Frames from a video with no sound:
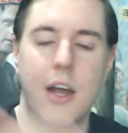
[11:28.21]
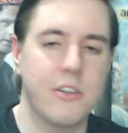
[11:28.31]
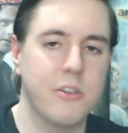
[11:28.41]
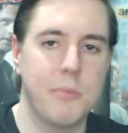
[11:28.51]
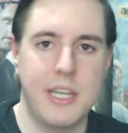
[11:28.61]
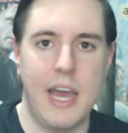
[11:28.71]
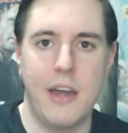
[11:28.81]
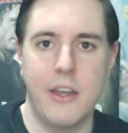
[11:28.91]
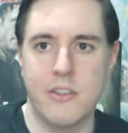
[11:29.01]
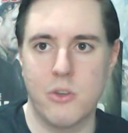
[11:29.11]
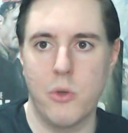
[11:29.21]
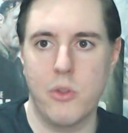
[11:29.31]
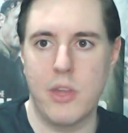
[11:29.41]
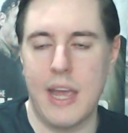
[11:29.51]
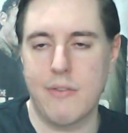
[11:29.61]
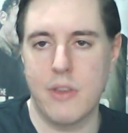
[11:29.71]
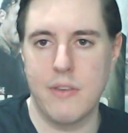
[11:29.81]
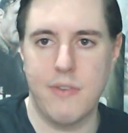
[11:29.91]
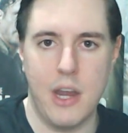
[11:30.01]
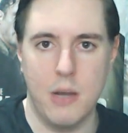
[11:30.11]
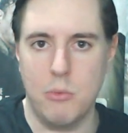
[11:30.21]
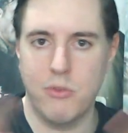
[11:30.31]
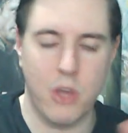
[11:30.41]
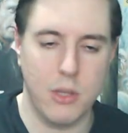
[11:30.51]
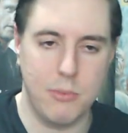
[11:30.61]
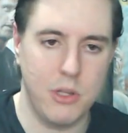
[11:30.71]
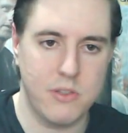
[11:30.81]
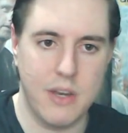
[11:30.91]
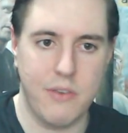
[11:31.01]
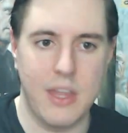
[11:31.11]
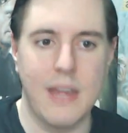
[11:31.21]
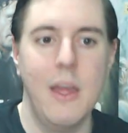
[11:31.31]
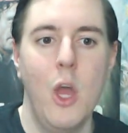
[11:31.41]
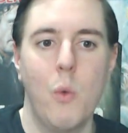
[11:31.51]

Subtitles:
knocks everybody down and does the whole thing after they fire and moves all the bullets and everything.